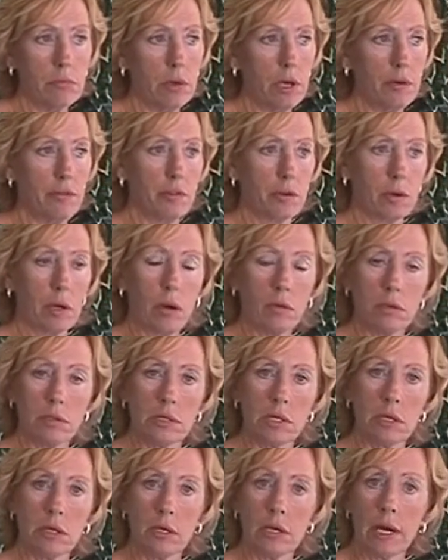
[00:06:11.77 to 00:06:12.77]
If they're going
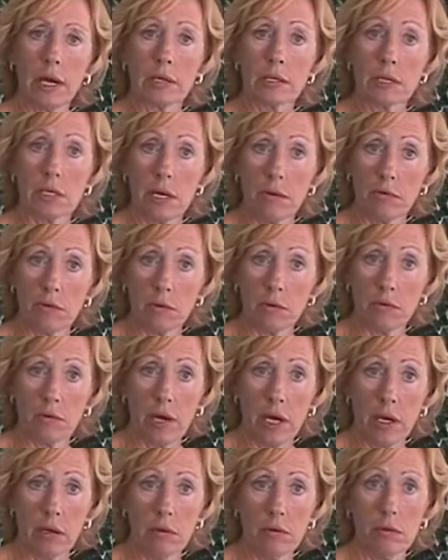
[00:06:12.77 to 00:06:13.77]
to the next level of
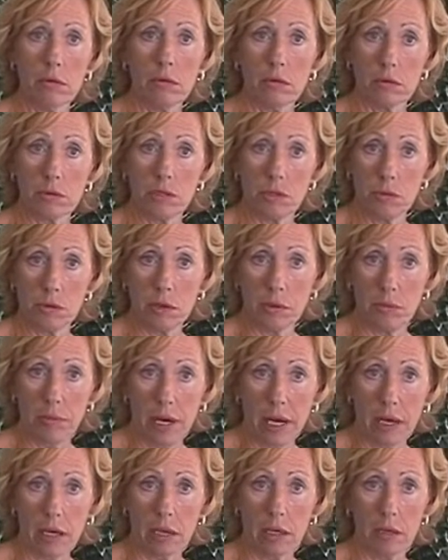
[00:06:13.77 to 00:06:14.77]
care and they're doing it
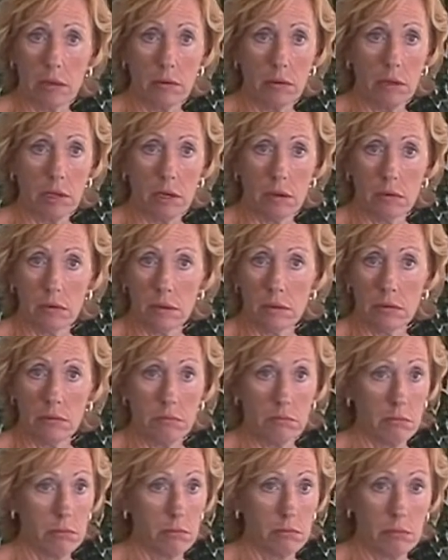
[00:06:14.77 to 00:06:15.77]
back, in
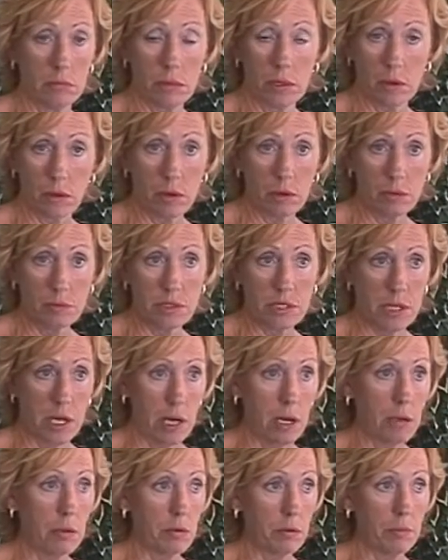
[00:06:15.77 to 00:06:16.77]
their home
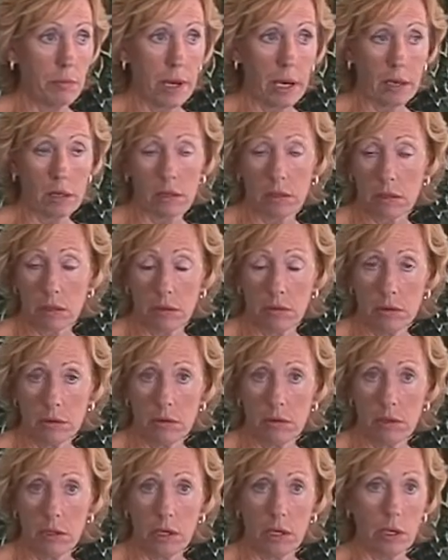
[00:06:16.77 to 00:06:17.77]
state or back in the
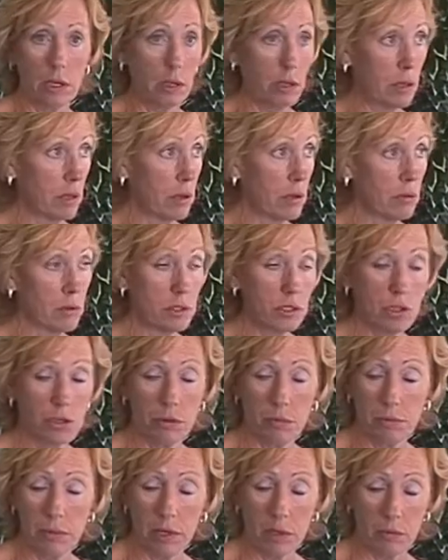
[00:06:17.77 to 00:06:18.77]
community, which
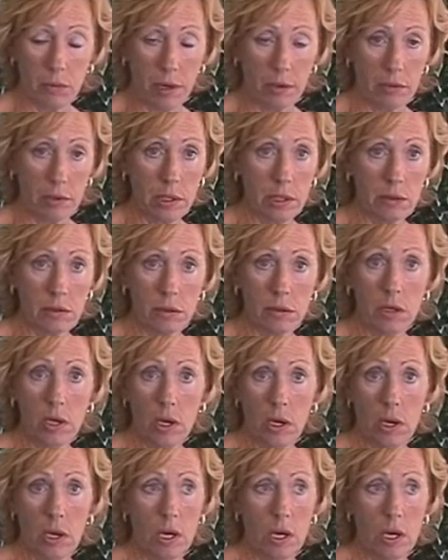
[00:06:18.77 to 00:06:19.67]
could be around here,